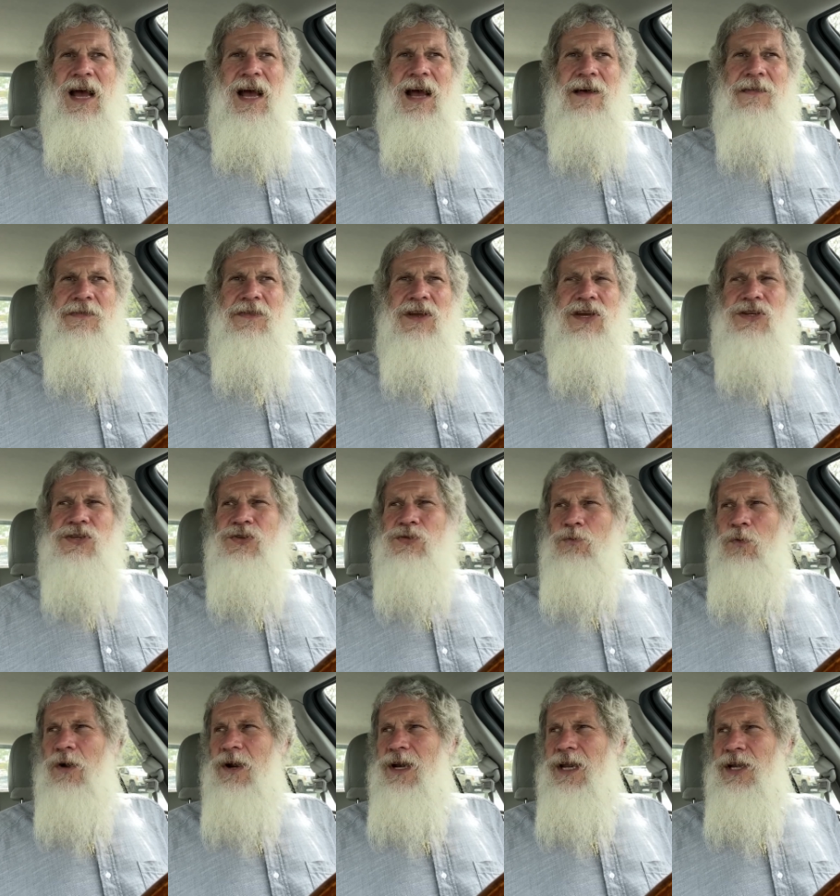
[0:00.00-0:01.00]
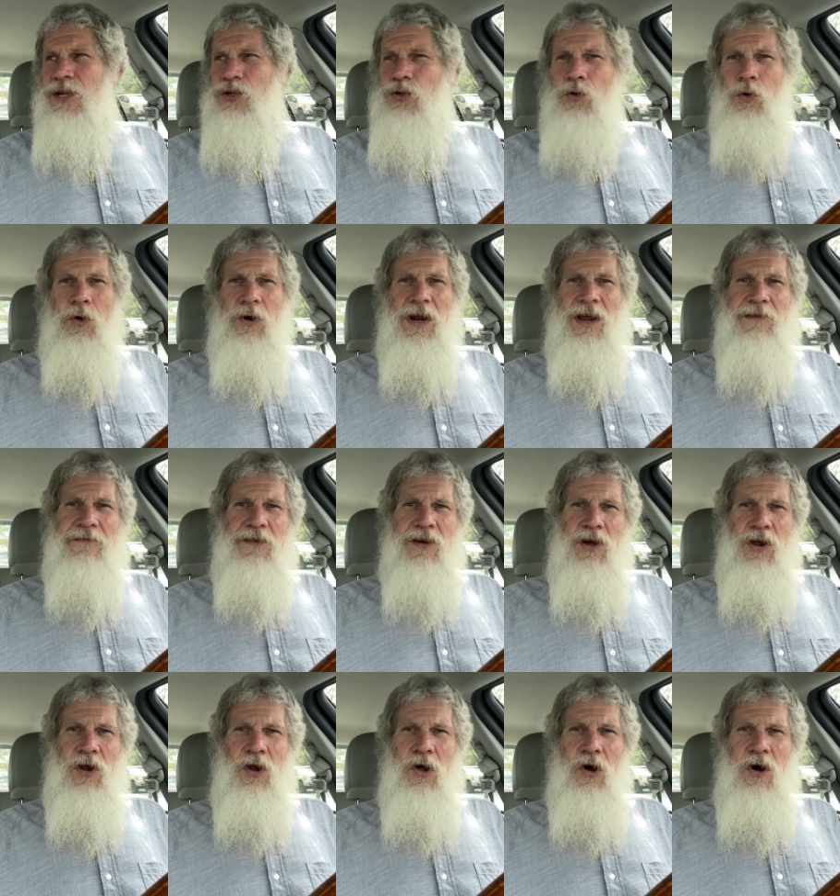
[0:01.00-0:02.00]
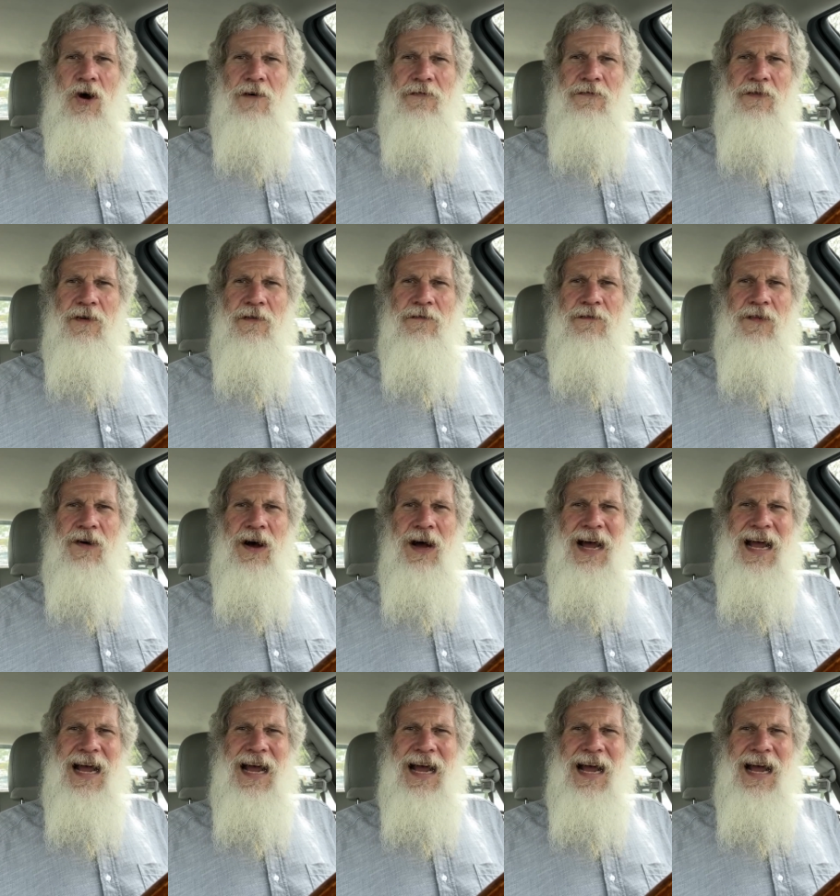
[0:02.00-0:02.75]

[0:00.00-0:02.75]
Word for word: and this one in Dorneyville off of uh,